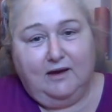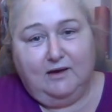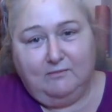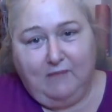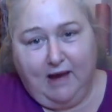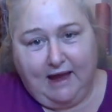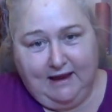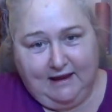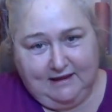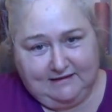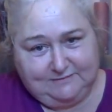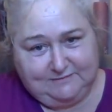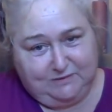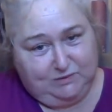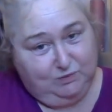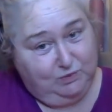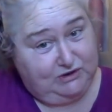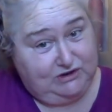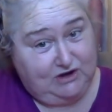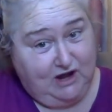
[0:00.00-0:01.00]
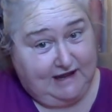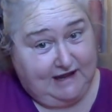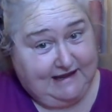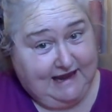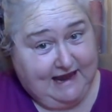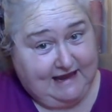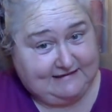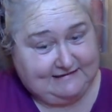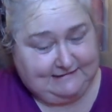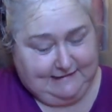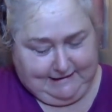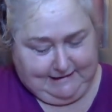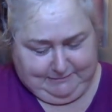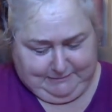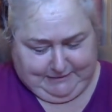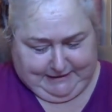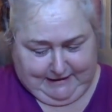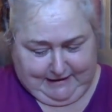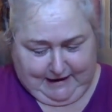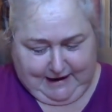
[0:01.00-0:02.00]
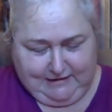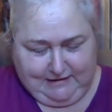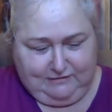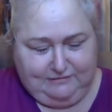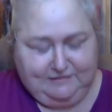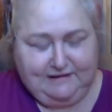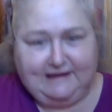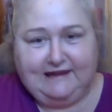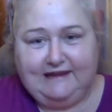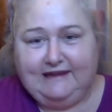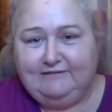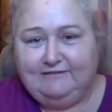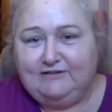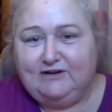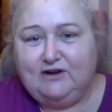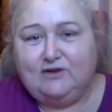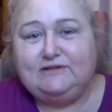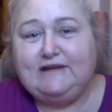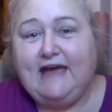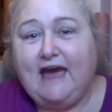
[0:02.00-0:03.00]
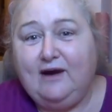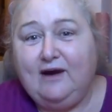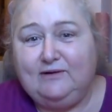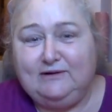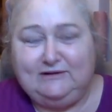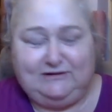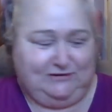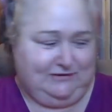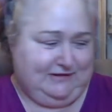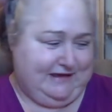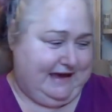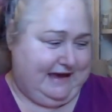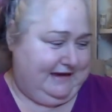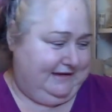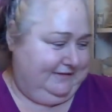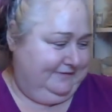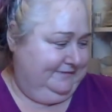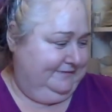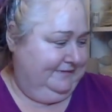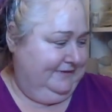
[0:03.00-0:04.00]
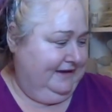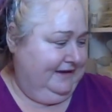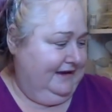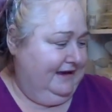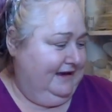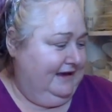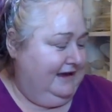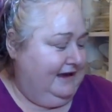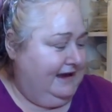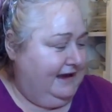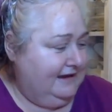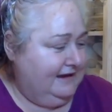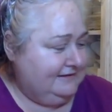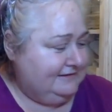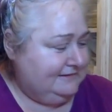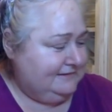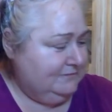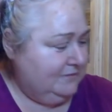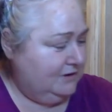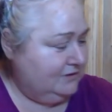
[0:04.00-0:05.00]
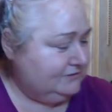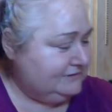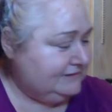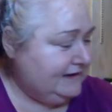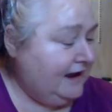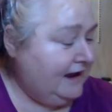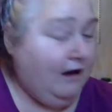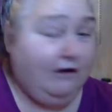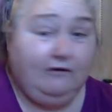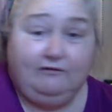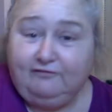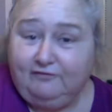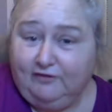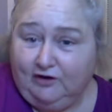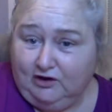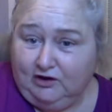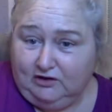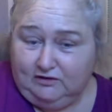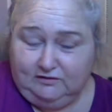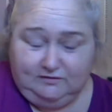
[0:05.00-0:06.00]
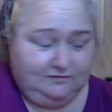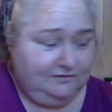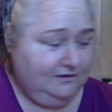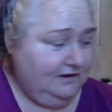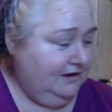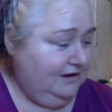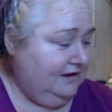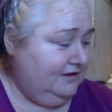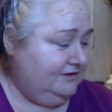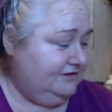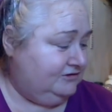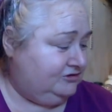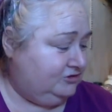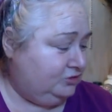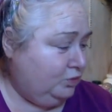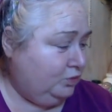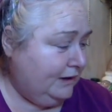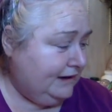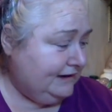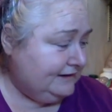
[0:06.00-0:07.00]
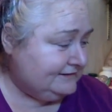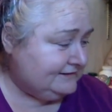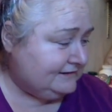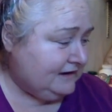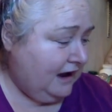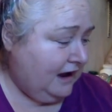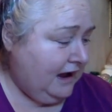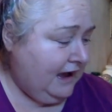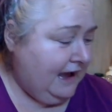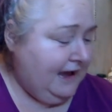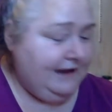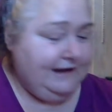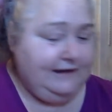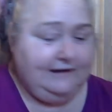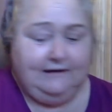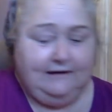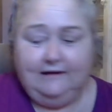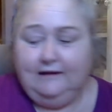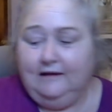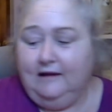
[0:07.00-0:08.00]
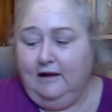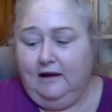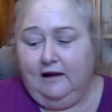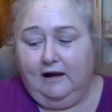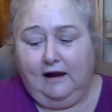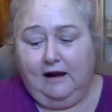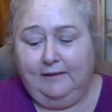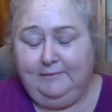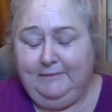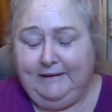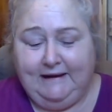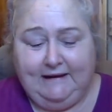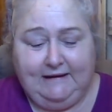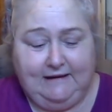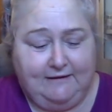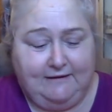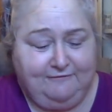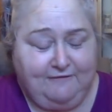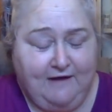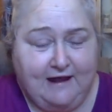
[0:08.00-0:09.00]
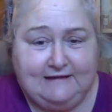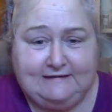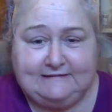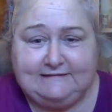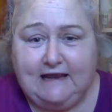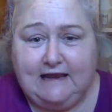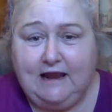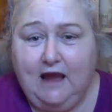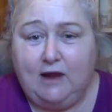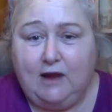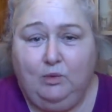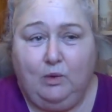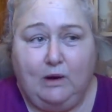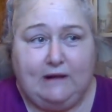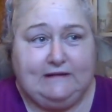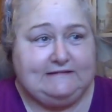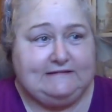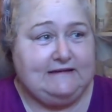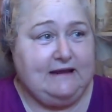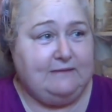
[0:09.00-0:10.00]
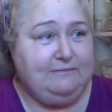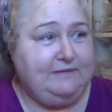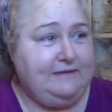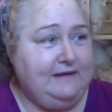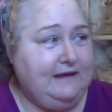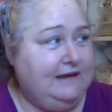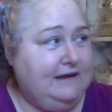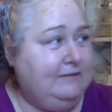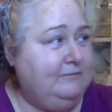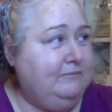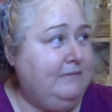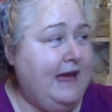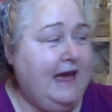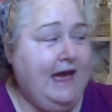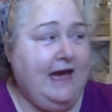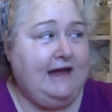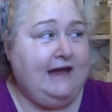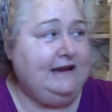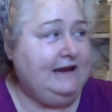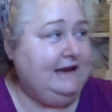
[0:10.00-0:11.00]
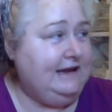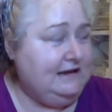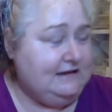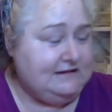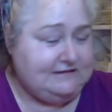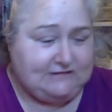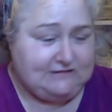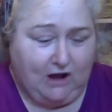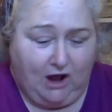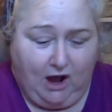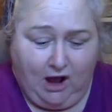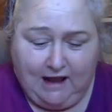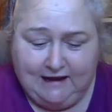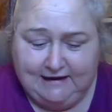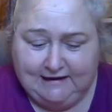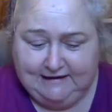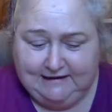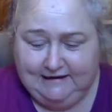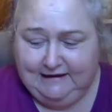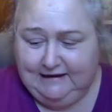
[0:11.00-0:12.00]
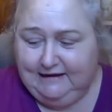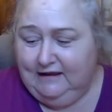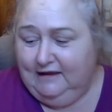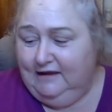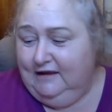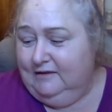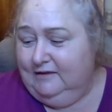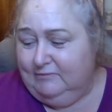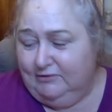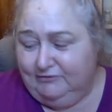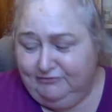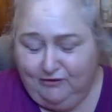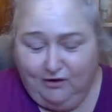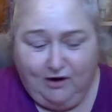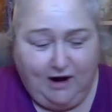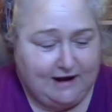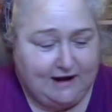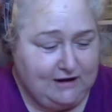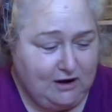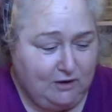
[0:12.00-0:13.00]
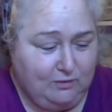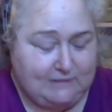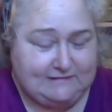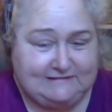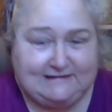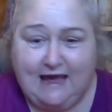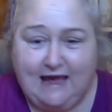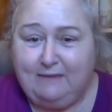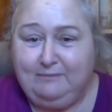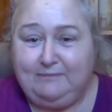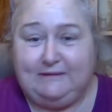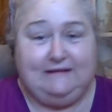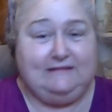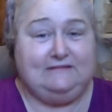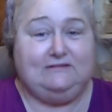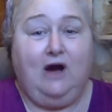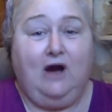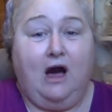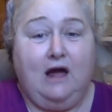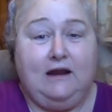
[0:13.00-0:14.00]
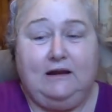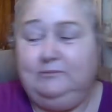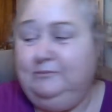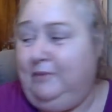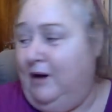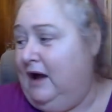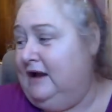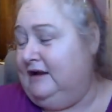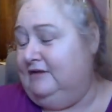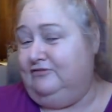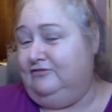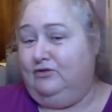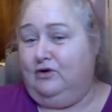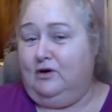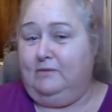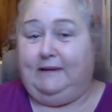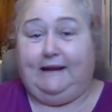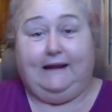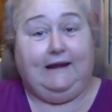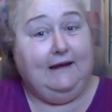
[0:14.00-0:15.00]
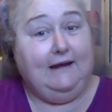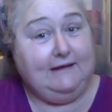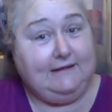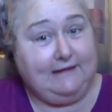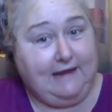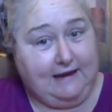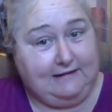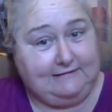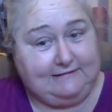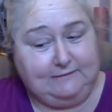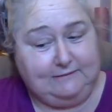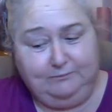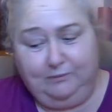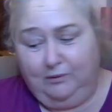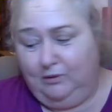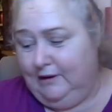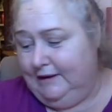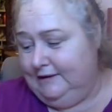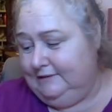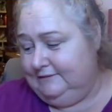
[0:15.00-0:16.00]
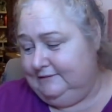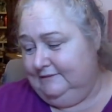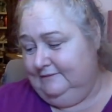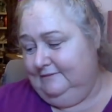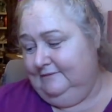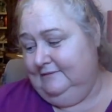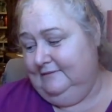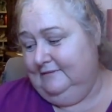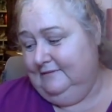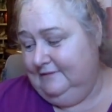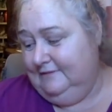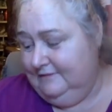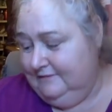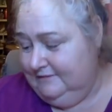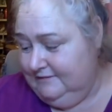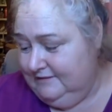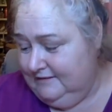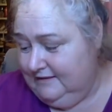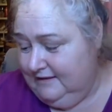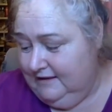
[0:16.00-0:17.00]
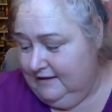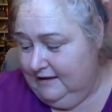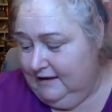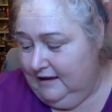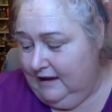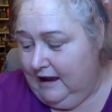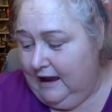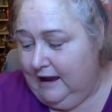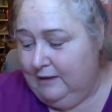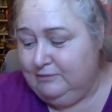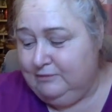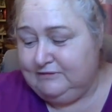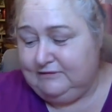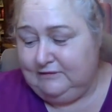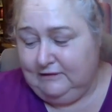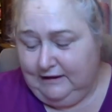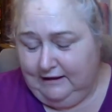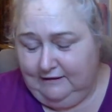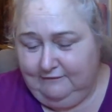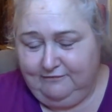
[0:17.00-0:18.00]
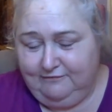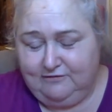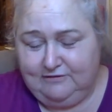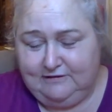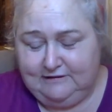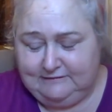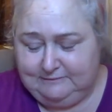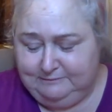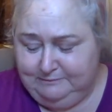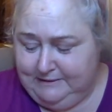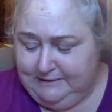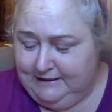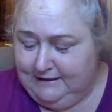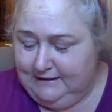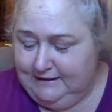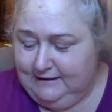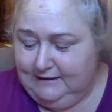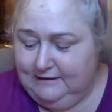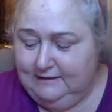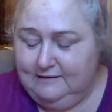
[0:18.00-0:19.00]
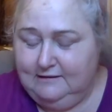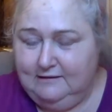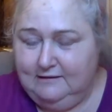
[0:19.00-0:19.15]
my husband would not gaslight me. I don't think he even knows how to do that. He is the most helpful, the sweetest guy. I mean, if I say I want something, man, he is on it. Before I know what's happened, he's gone and bought it for me. Case in point, I was looking for these big